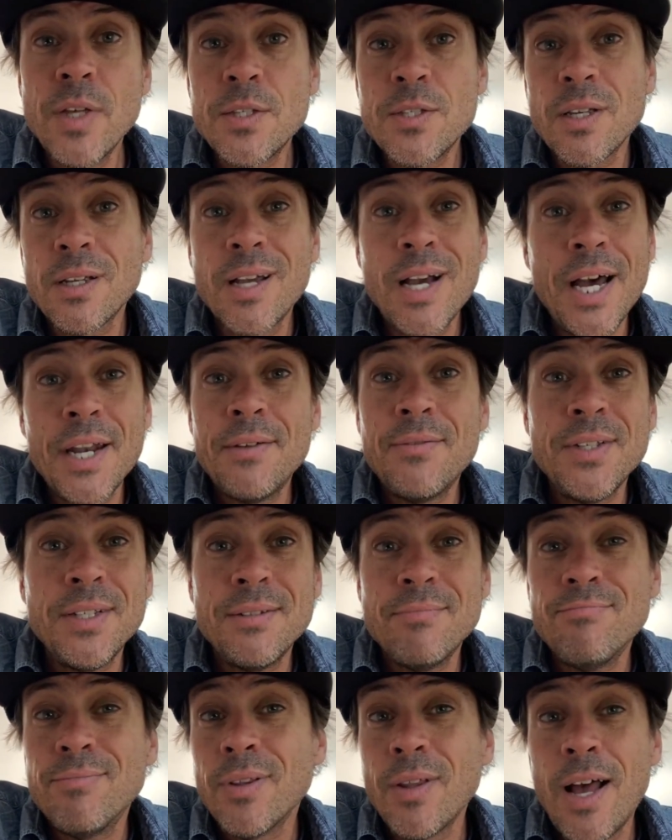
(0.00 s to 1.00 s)
it's a kind of
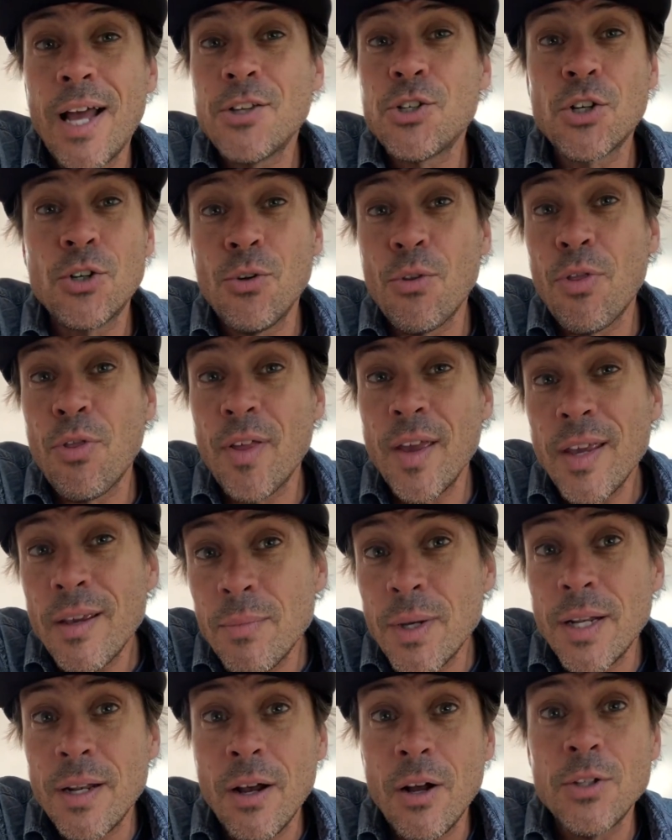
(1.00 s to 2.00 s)
a logical
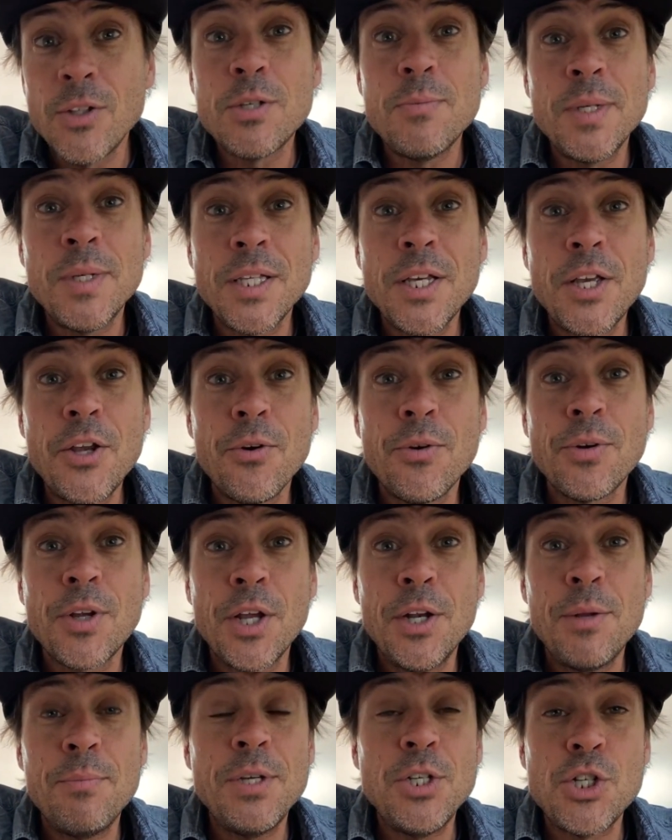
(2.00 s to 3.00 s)
thing, but ultimately you're
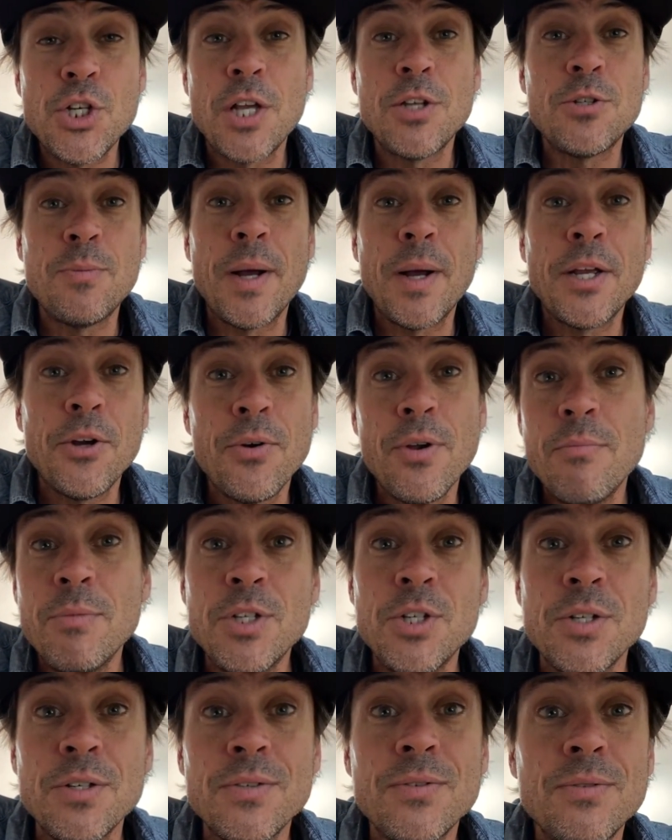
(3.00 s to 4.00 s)
going to be judged by your
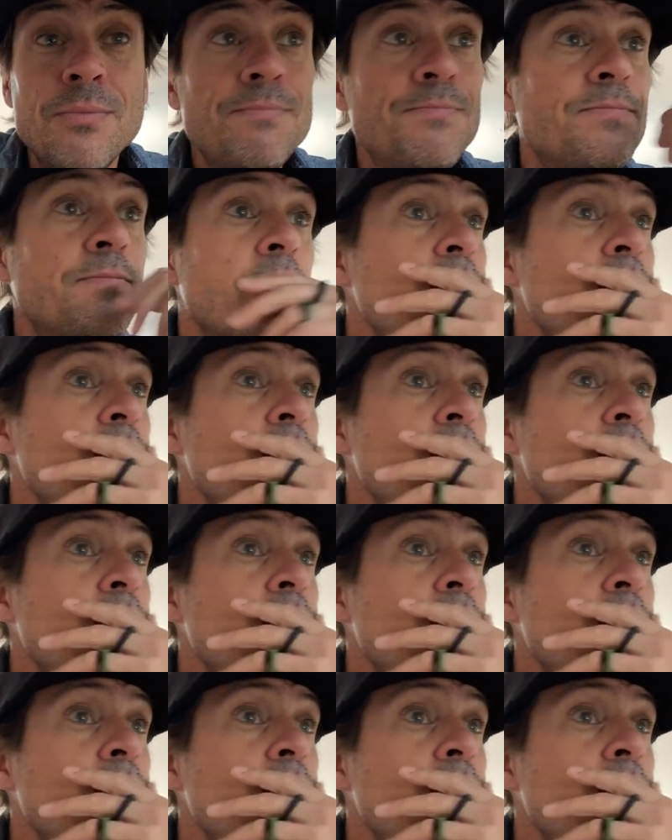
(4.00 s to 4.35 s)
images.